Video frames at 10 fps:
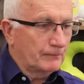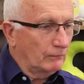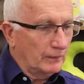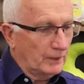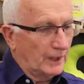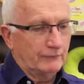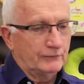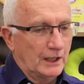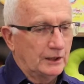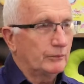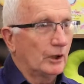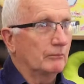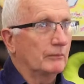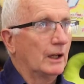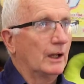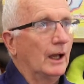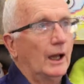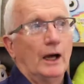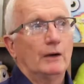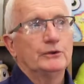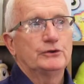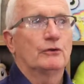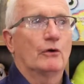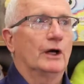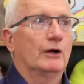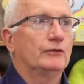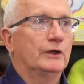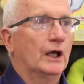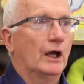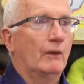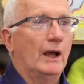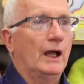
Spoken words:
we might have down the bottom, are we strong enough to go